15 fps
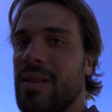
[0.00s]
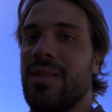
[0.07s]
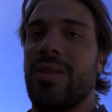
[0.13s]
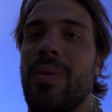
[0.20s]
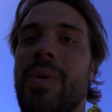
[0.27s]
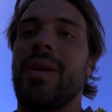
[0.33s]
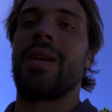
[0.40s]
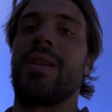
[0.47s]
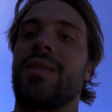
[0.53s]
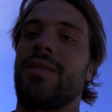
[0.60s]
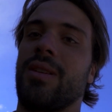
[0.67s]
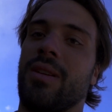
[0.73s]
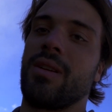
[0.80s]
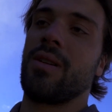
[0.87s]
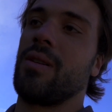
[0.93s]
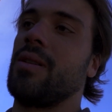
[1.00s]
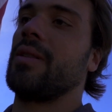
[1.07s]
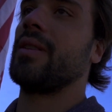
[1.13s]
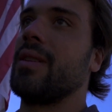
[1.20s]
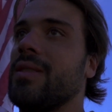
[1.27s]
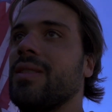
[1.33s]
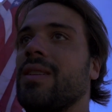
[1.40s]
so we can secure all
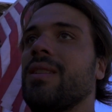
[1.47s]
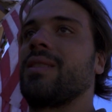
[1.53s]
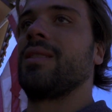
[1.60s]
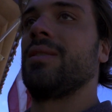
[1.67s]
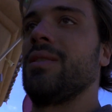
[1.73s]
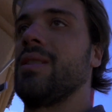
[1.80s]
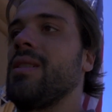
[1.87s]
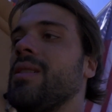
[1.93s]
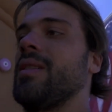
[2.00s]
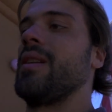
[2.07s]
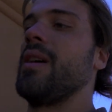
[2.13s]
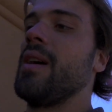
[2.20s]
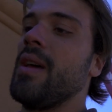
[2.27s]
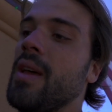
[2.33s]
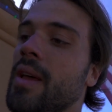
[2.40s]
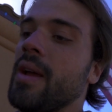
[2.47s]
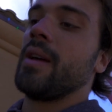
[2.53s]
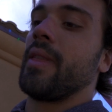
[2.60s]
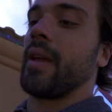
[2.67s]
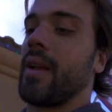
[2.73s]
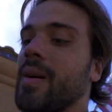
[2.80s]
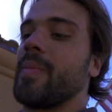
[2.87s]
this, get this done, and
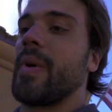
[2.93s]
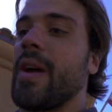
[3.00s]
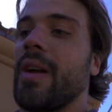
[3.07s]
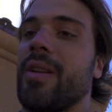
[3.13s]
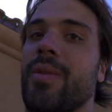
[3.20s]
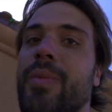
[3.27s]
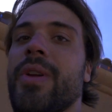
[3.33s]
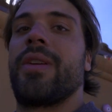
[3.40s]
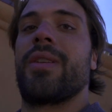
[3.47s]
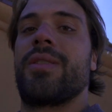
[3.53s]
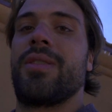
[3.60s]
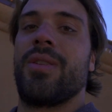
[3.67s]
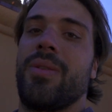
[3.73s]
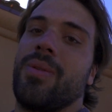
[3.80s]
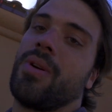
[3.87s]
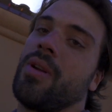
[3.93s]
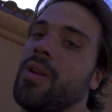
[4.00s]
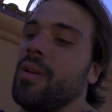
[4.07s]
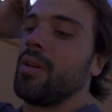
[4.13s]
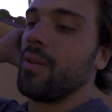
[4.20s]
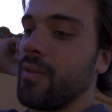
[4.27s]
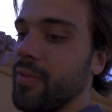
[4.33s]
then come back in a week or two
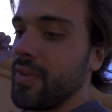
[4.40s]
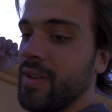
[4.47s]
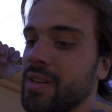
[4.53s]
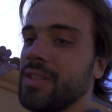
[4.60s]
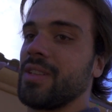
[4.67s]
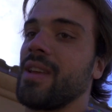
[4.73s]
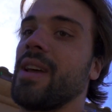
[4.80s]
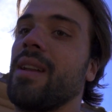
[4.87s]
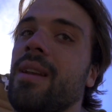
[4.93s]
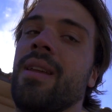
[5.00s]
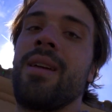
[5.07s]
and finish that